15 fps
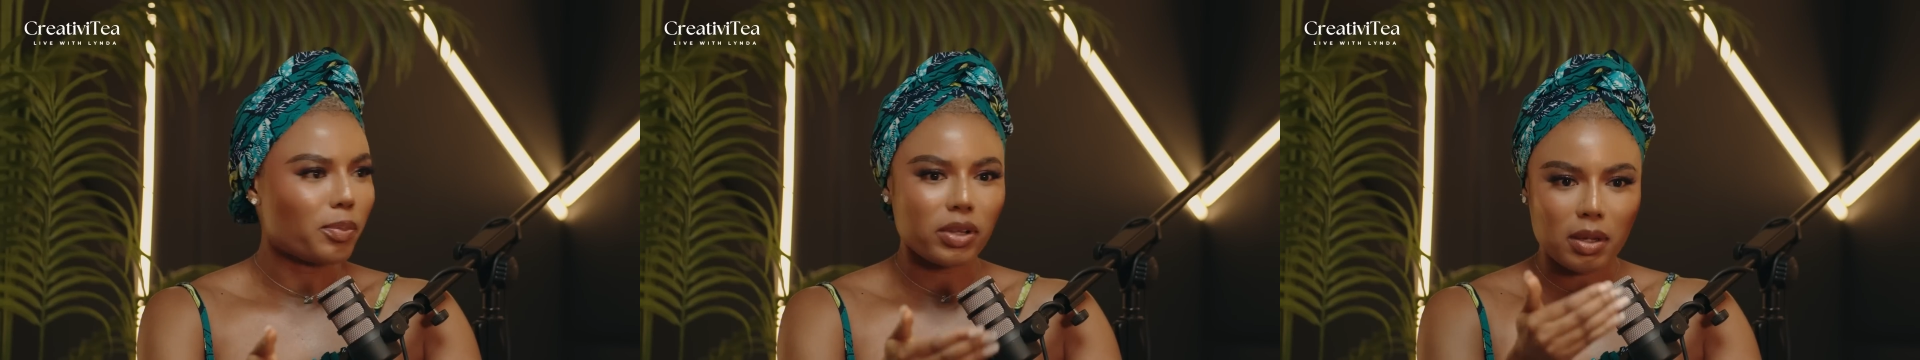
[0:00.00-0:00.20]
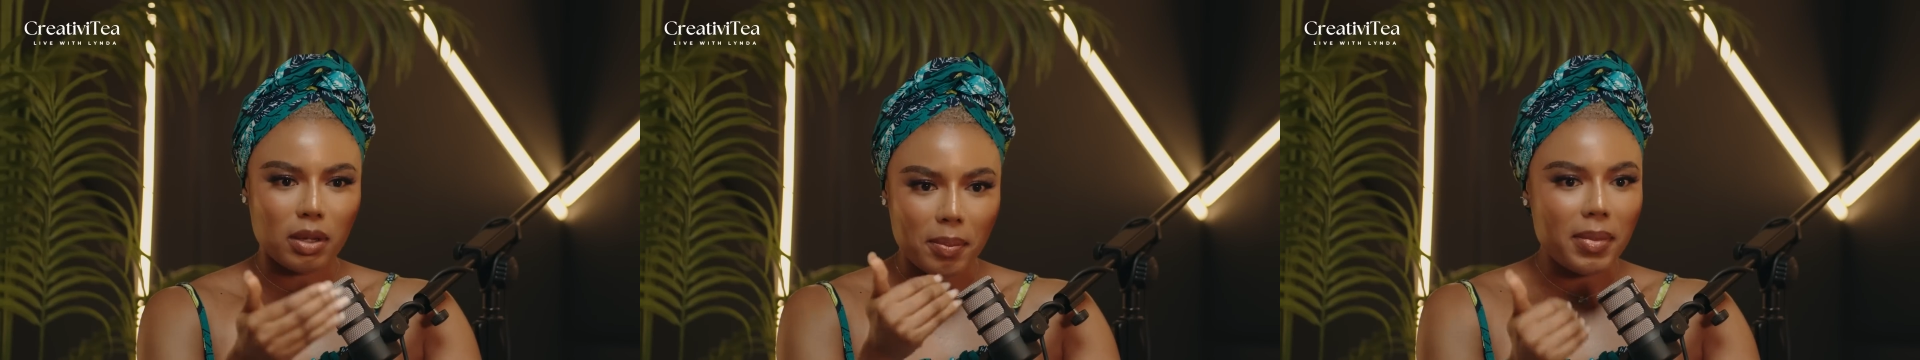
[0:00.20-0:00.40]

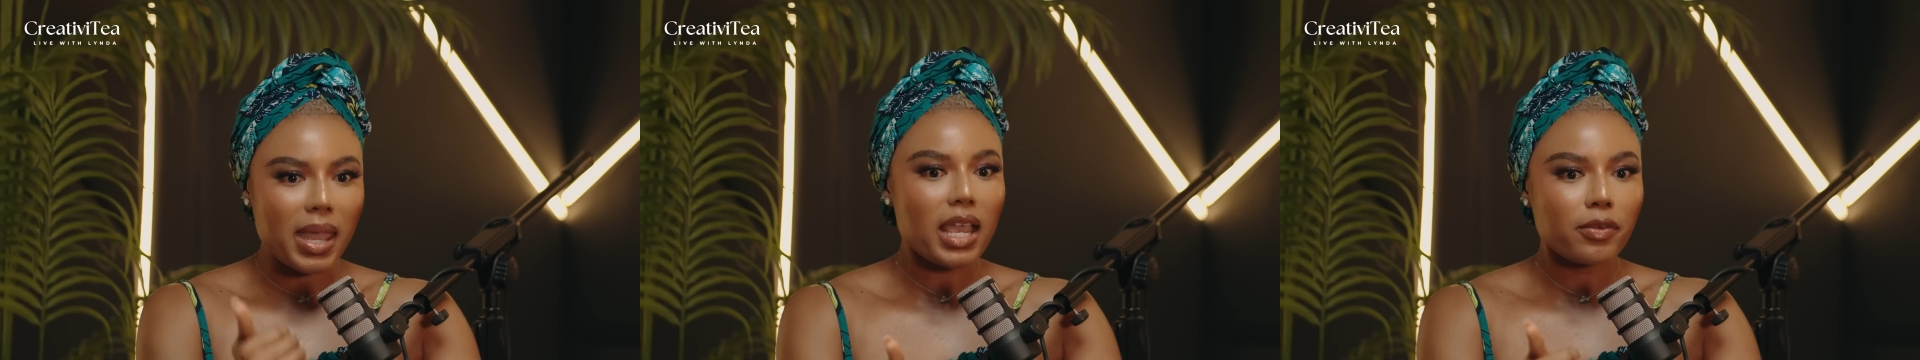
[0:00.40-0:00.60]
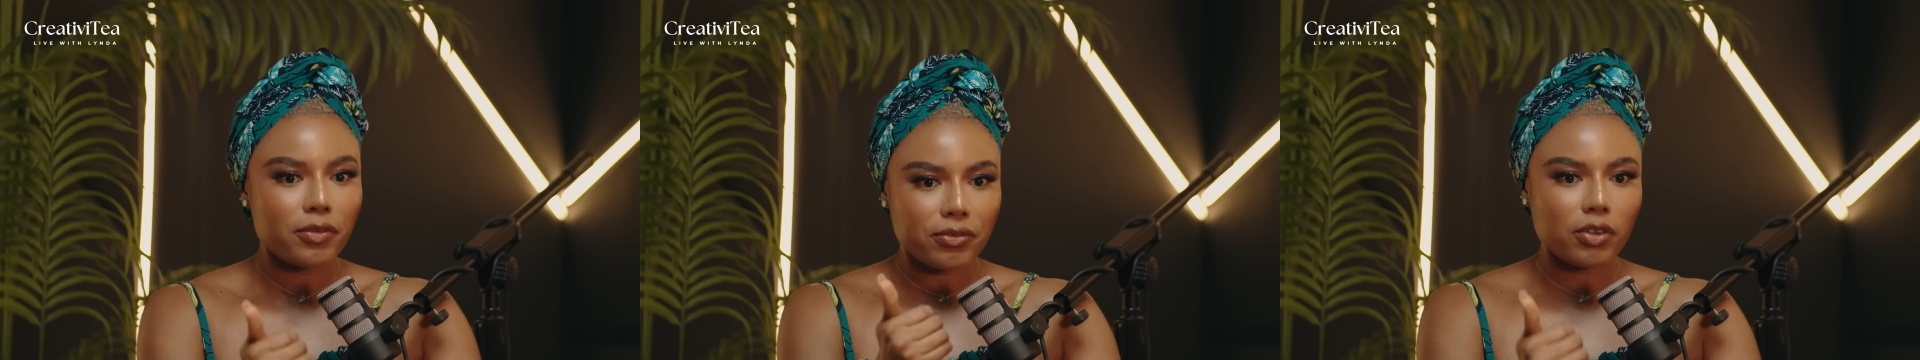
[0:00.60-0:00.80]
But the
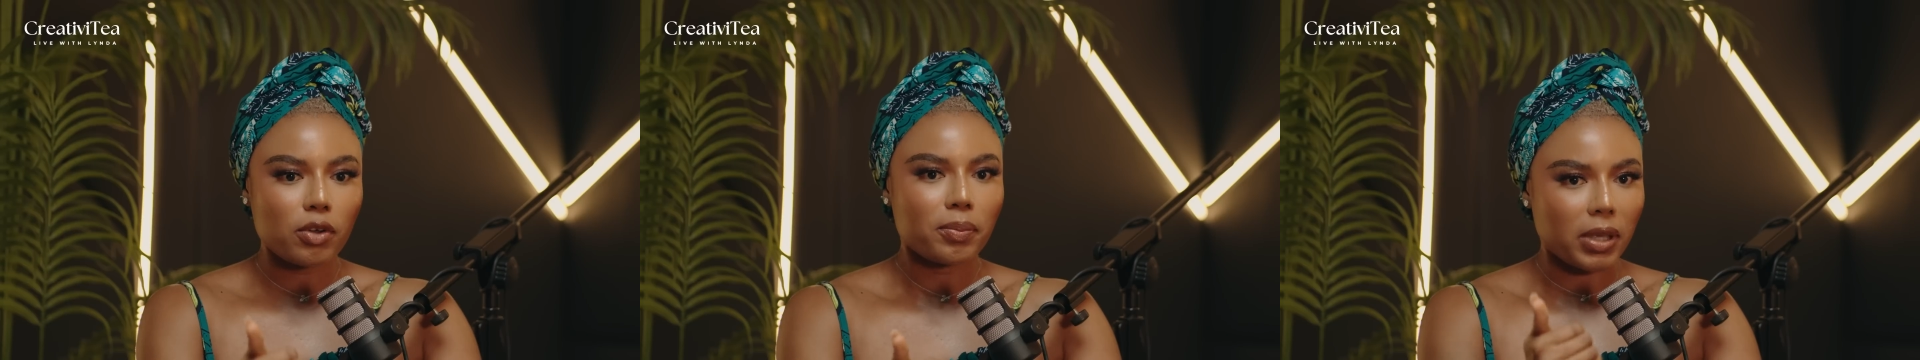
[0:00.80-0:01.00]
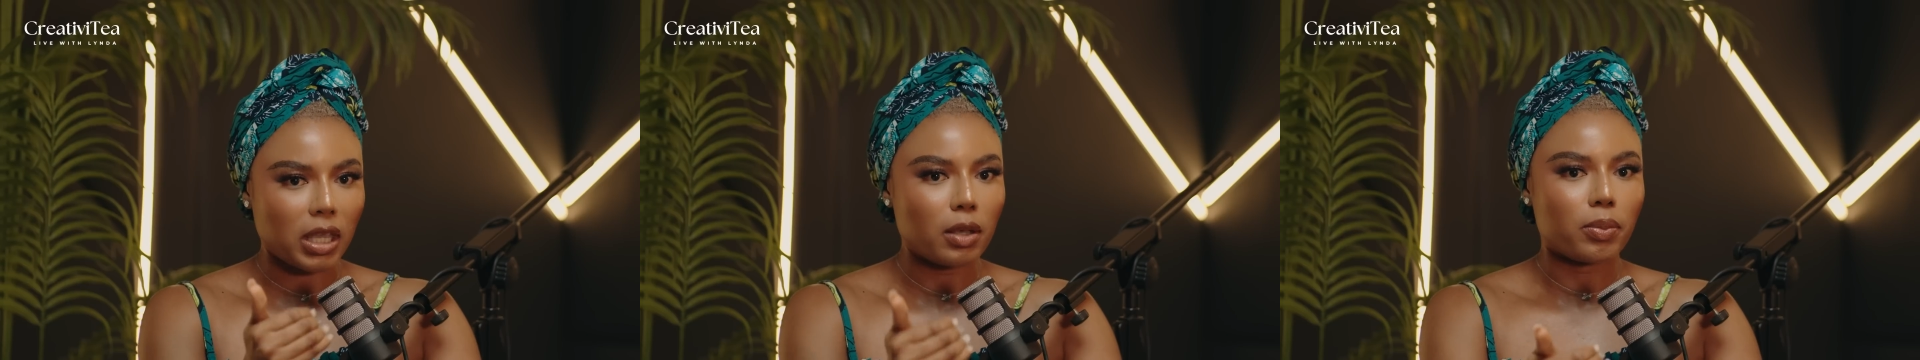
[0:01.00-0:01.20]
main
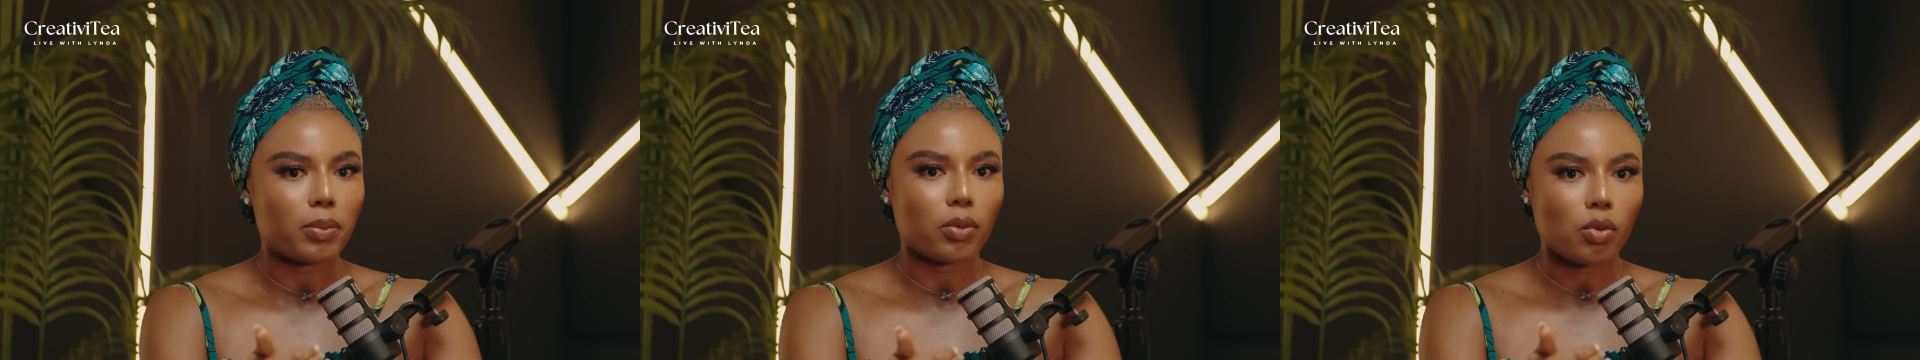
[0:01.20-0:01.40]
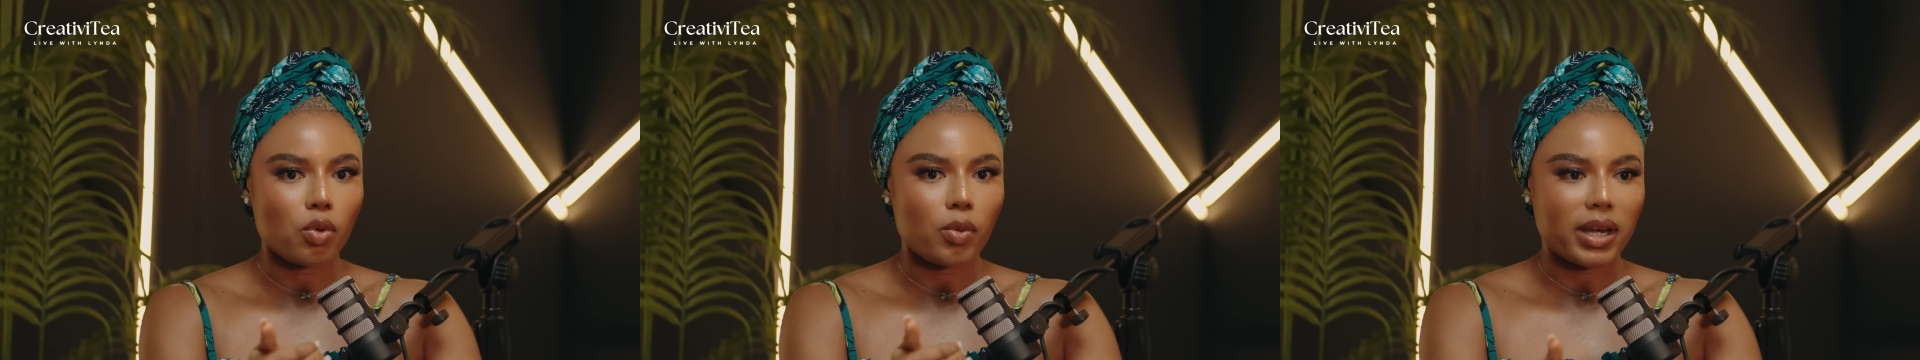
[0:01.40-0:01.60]
film
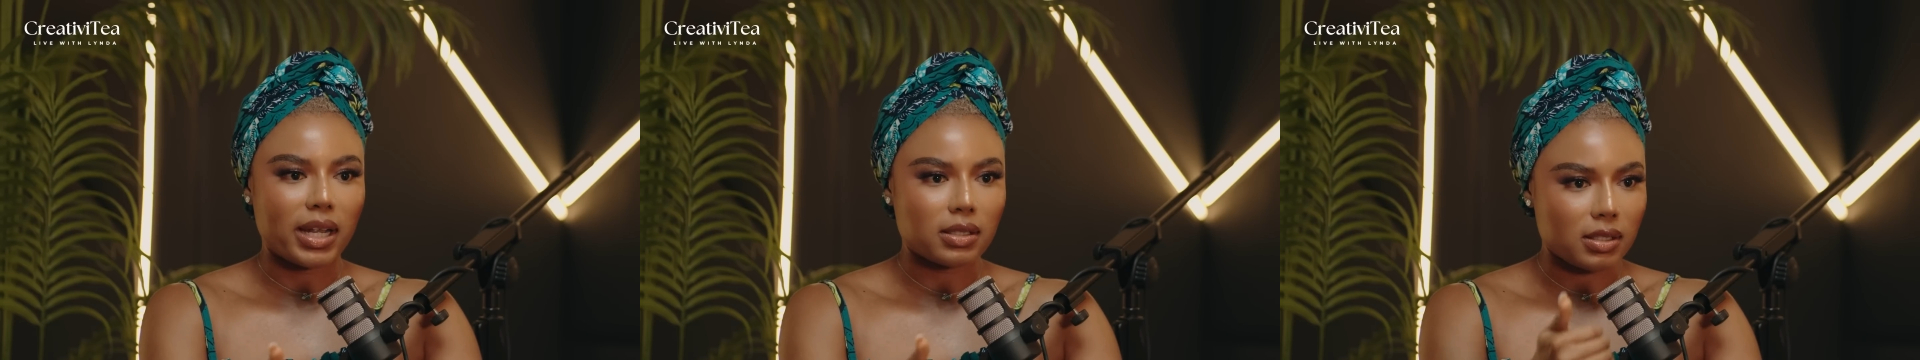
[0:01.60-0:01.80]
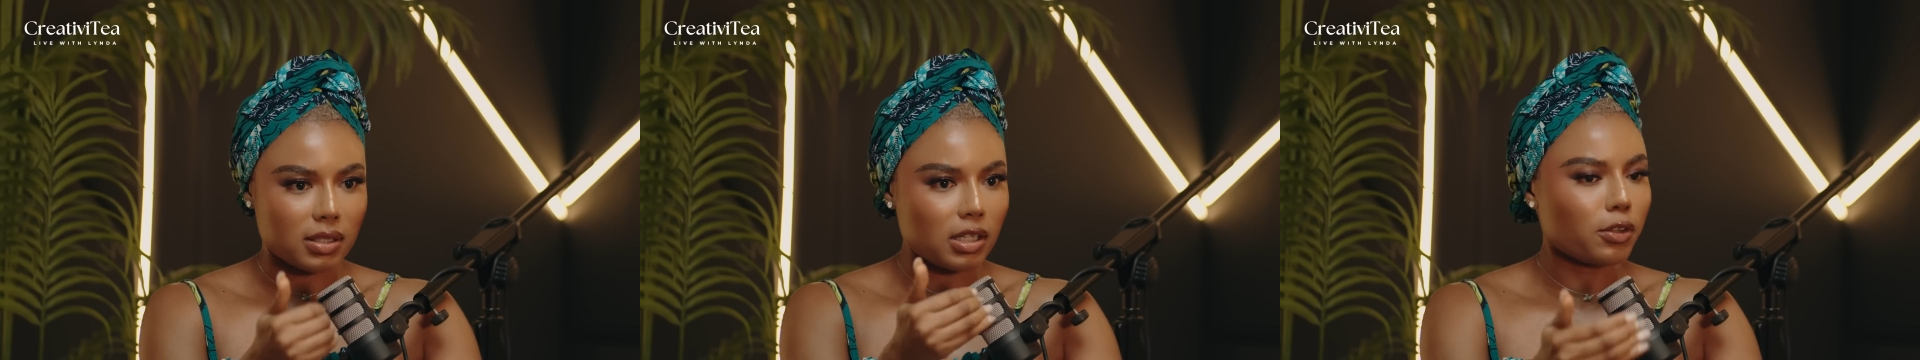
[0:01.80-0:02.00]
people who
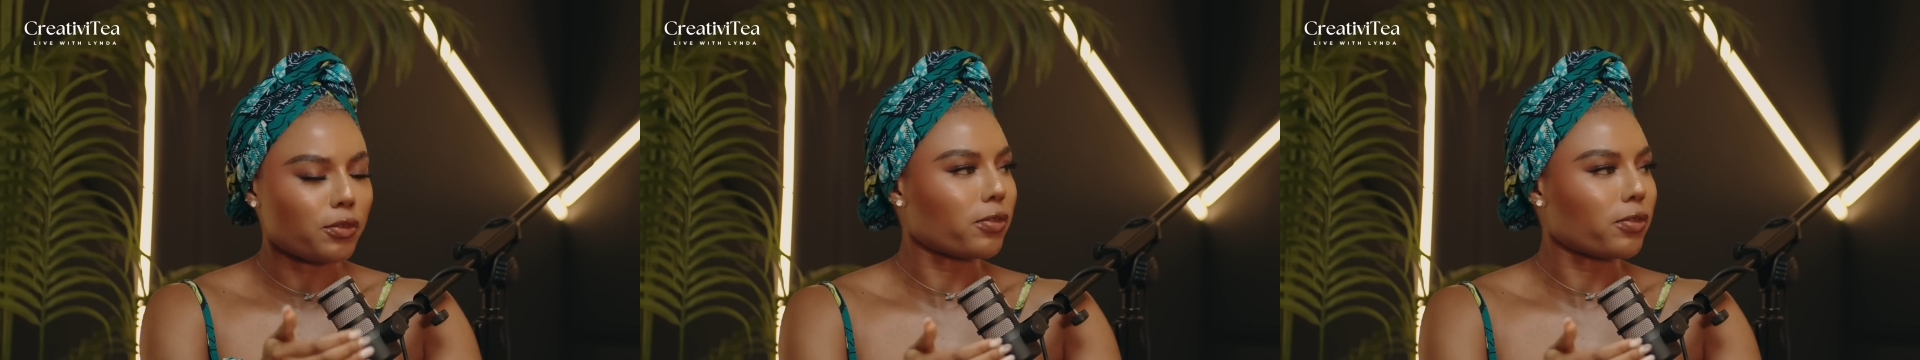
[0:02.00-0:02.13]
wanted to see the